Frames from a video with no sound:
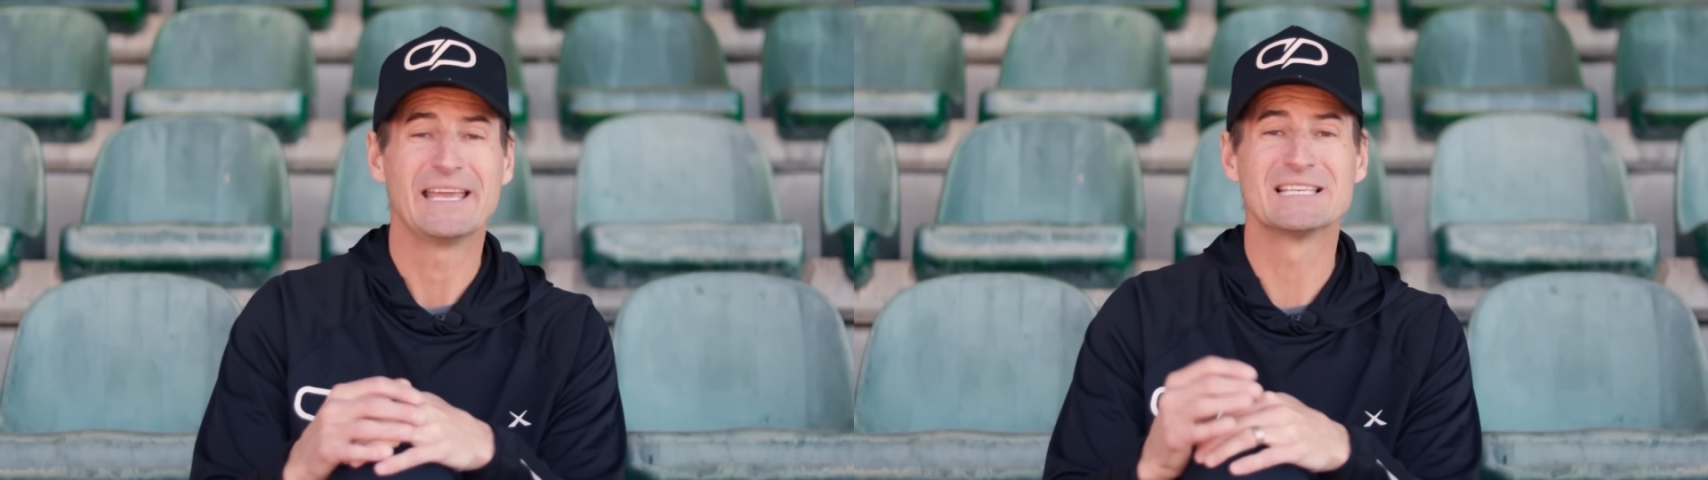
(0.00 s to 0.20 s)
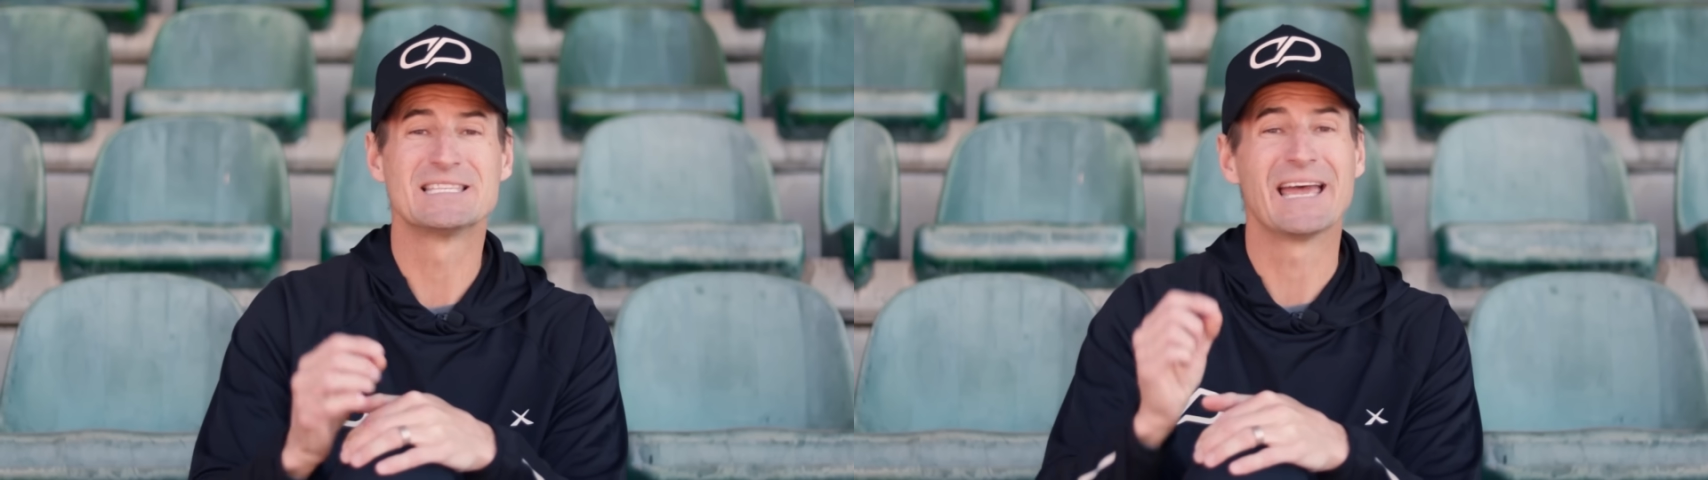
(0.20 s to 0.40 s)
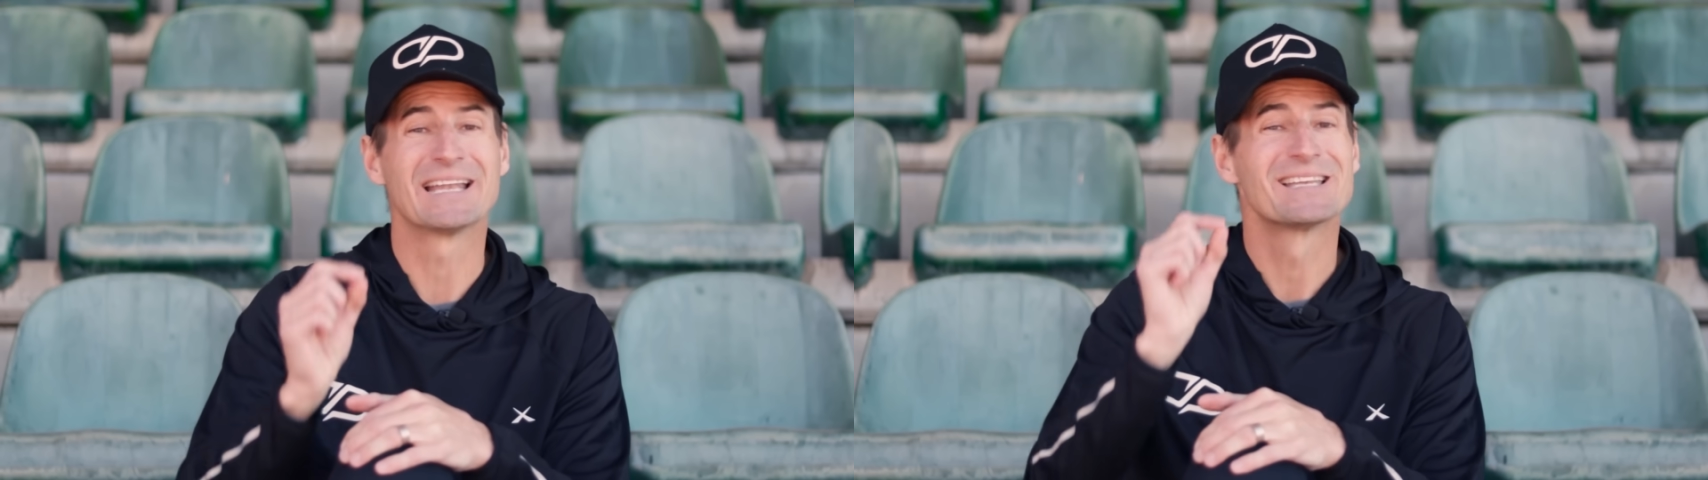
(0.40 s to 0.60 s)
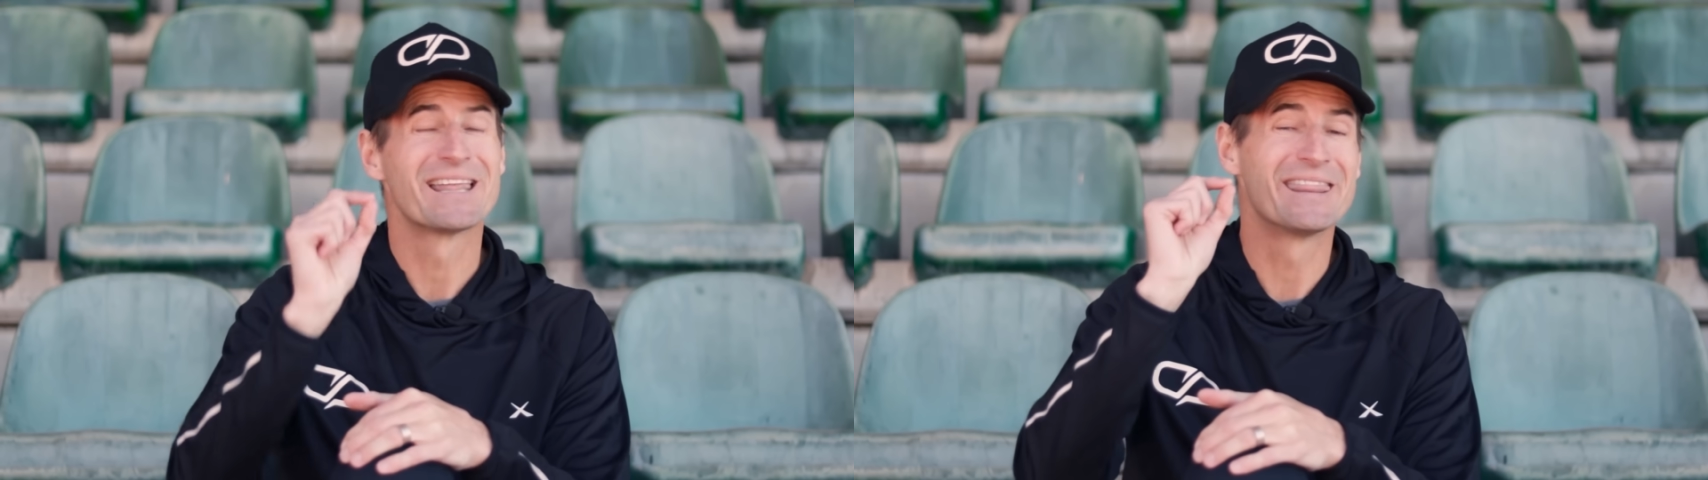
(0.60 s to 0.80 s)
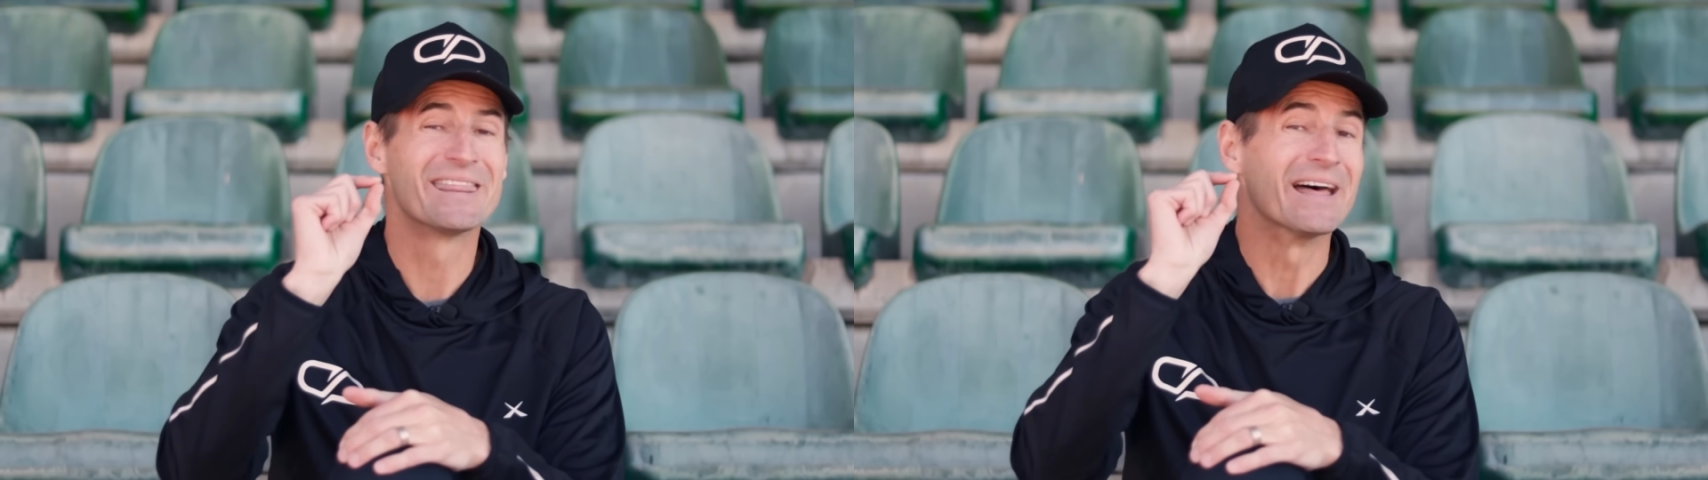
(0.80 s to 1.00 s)
is that
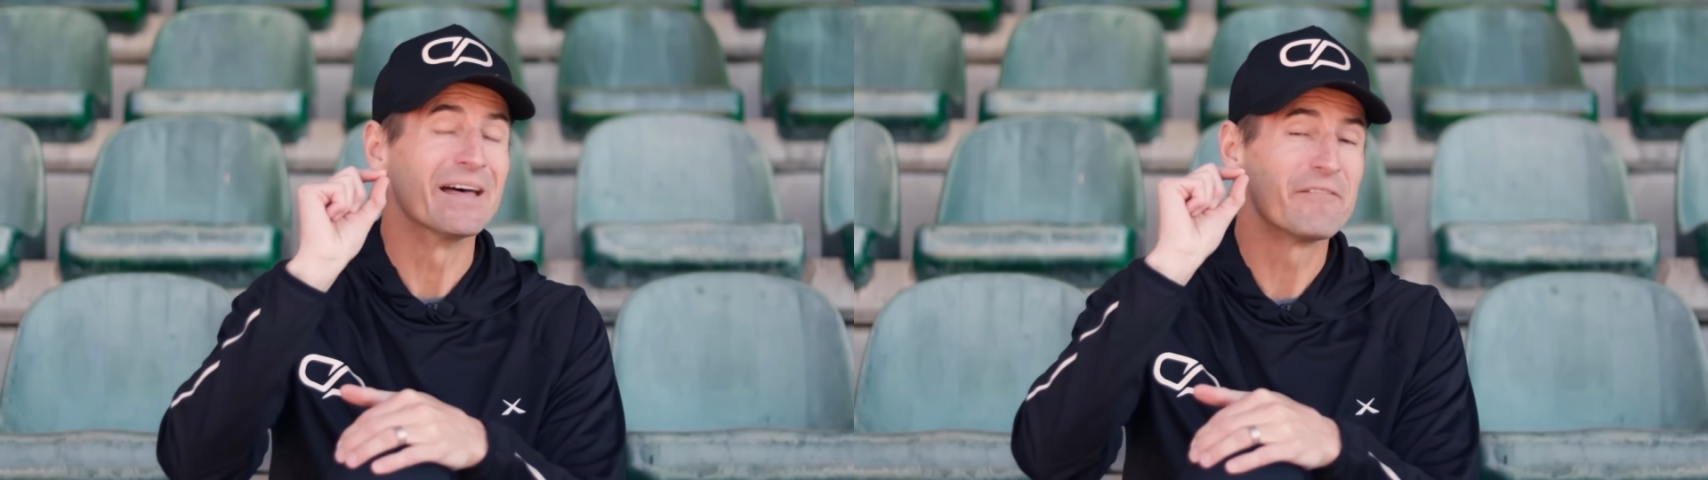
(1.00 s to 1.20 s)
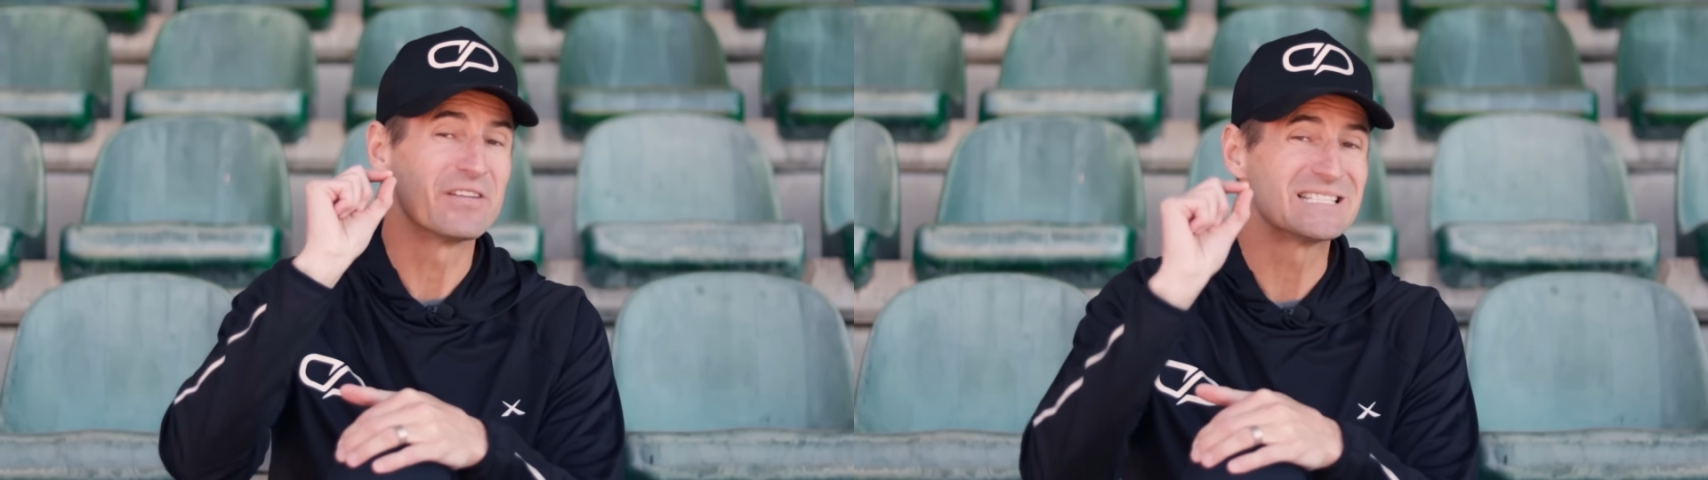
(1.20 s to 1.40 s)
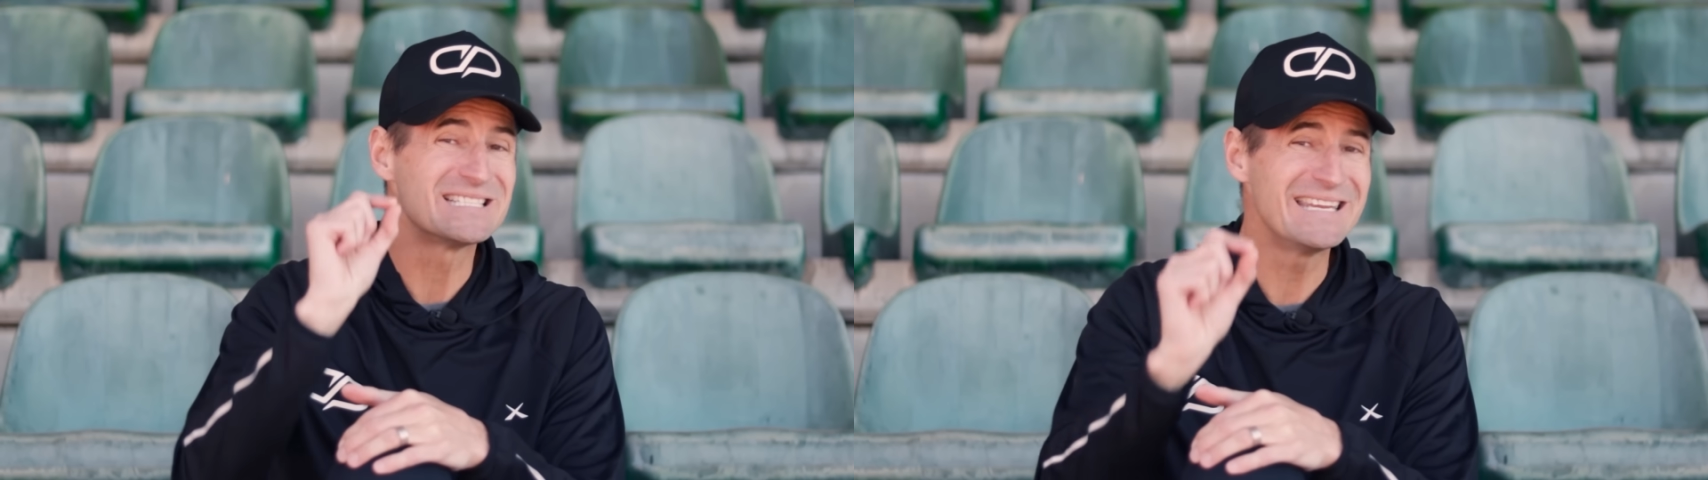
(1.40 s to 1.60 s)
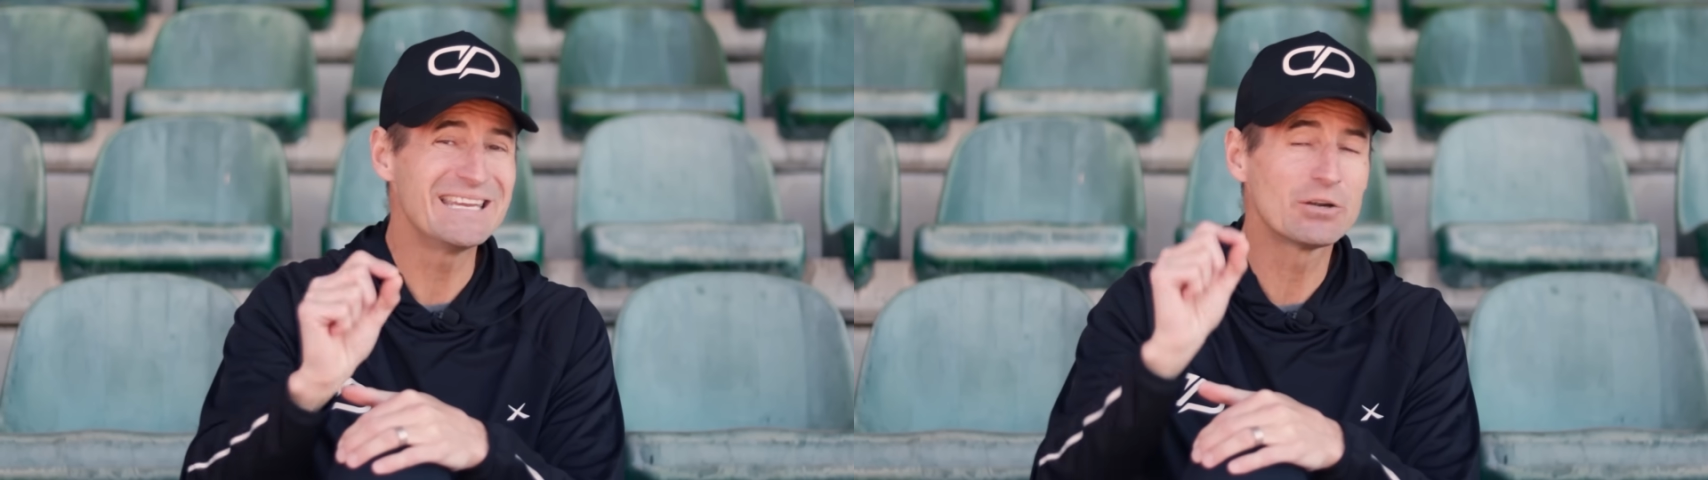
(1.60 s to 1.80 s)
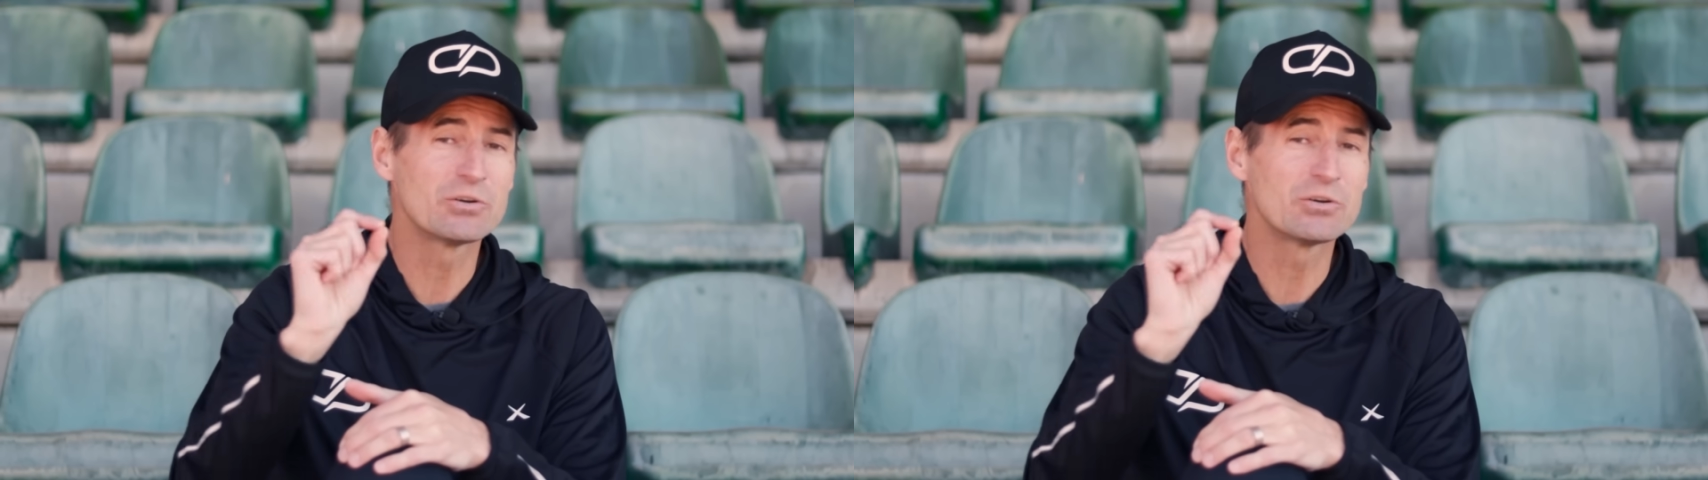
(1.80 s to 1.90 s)
the fatigue